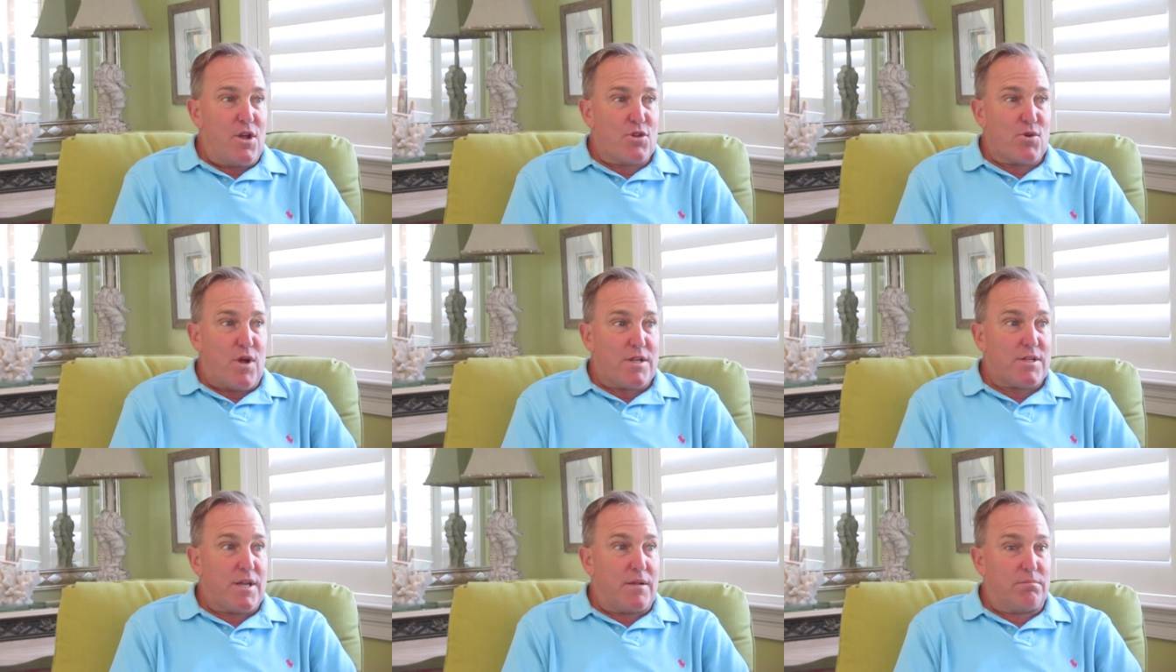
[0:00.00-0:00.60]
So
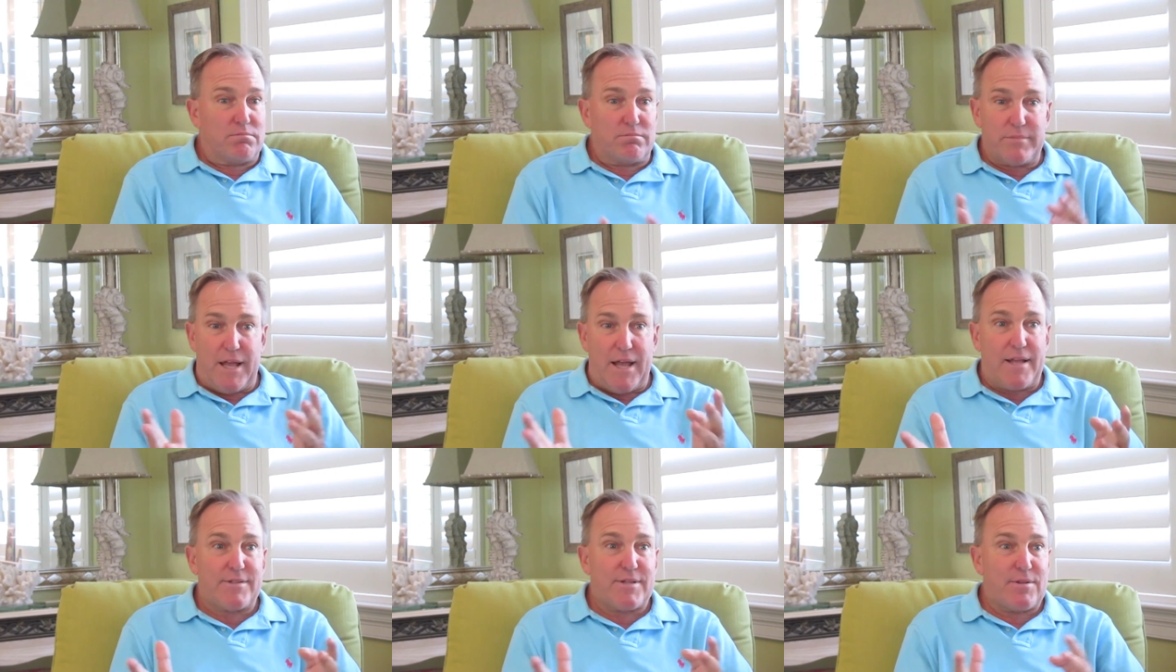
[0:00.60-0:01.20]
I said,
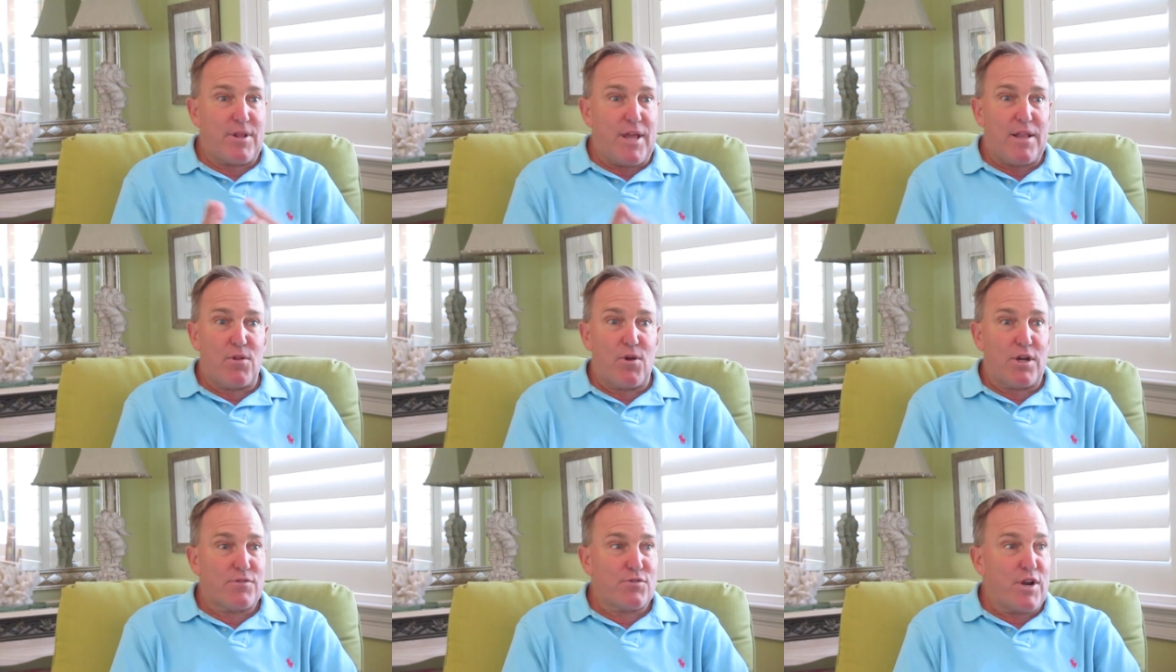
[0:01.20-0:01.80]
hey,
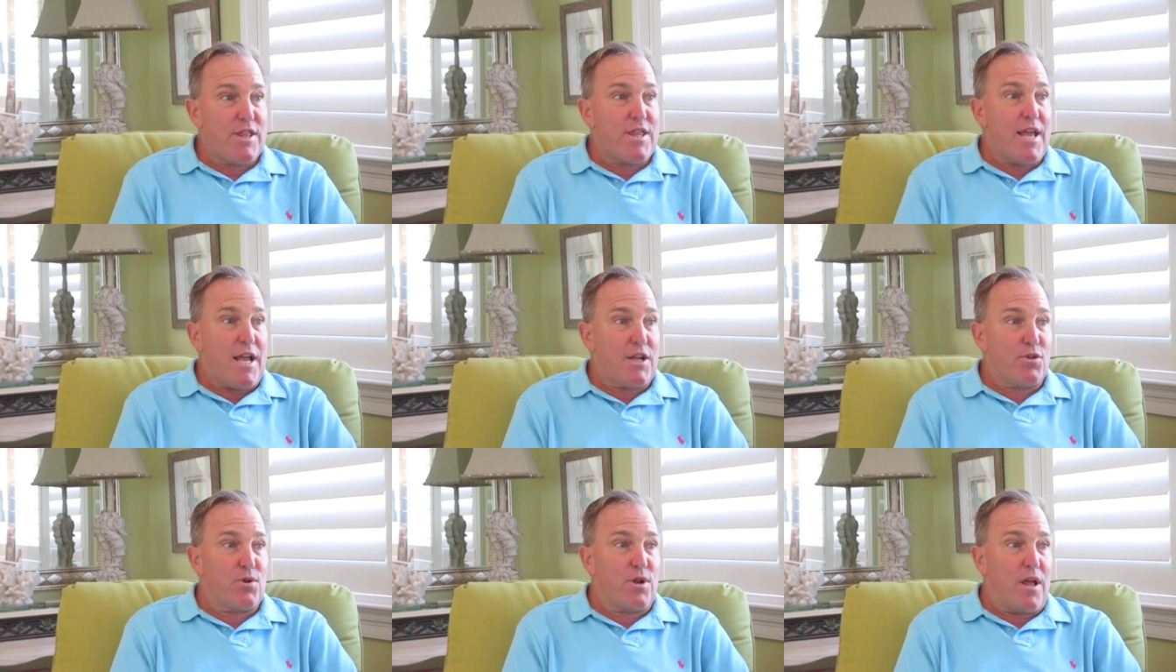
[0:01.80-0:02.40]
look, if there's anything
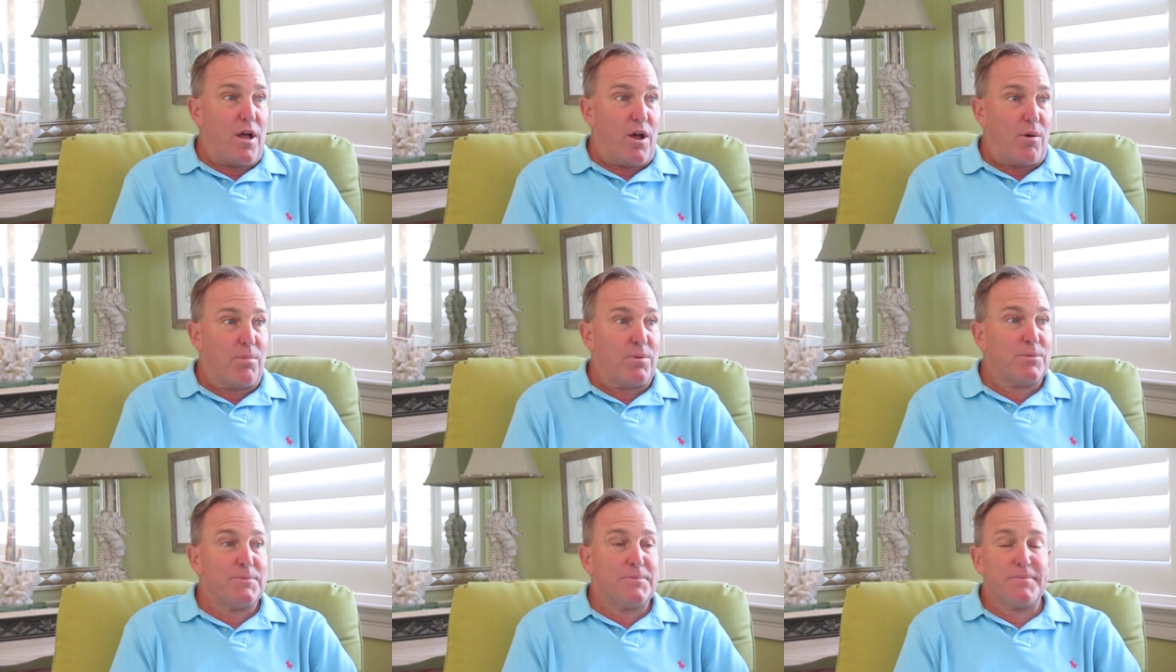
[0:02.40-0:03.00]
I can do to help,